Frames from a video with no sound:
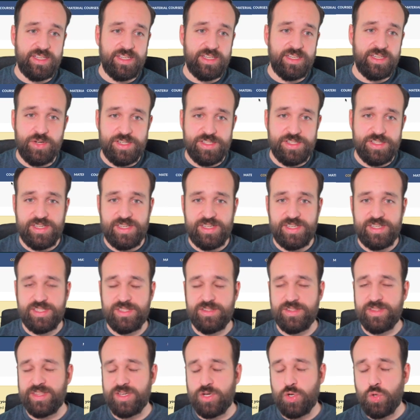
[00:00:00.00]
courses
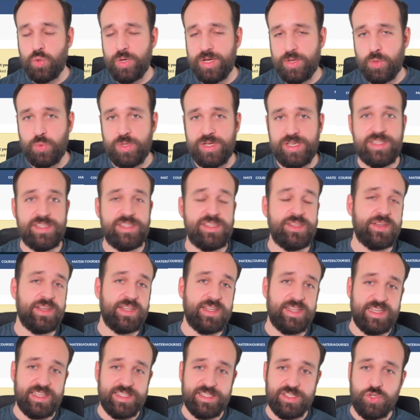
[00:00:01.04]
and the quick wins. You can
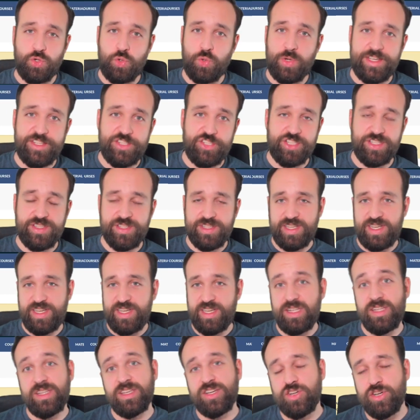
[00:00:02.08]
ask questions
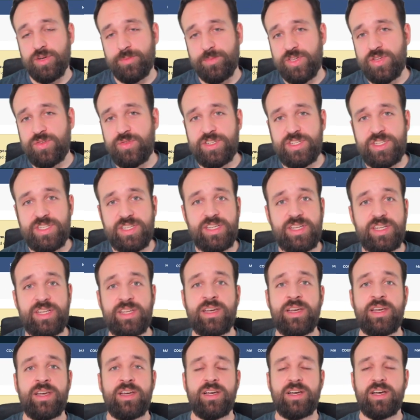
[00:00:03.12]
in the community.
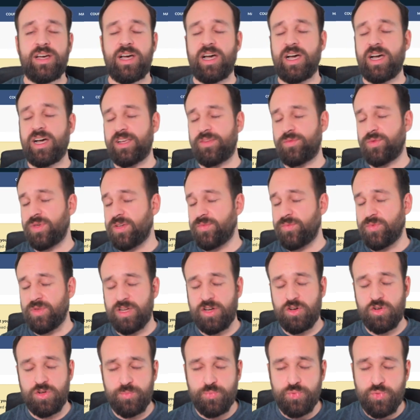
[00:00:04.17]
Uh, if you have your
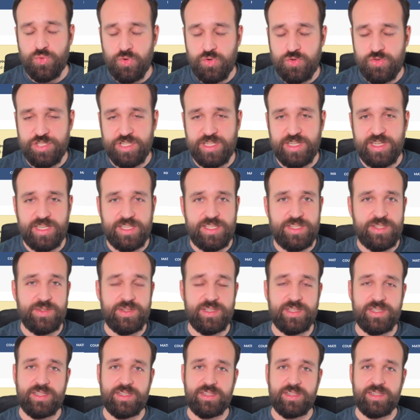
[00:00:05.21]
own project, you
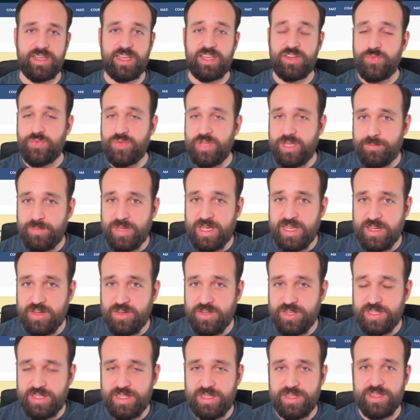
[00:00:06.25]
can get feedback on
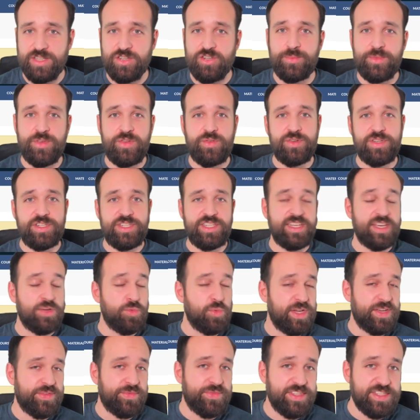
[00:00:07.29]
it in the community. And we
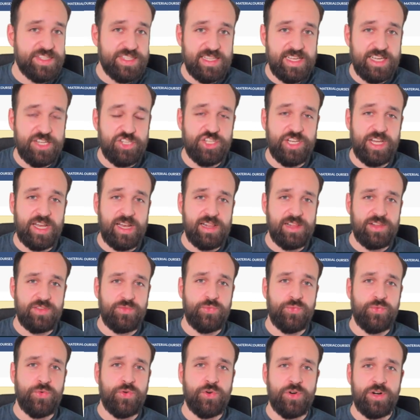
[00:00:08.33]
have the Slack channel
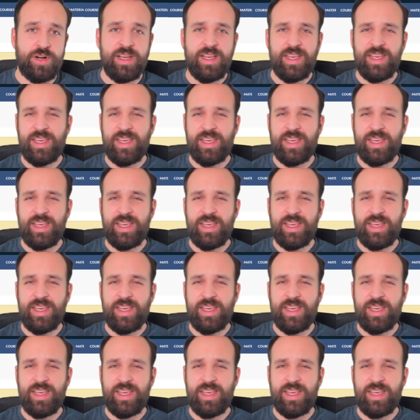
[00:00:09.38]
for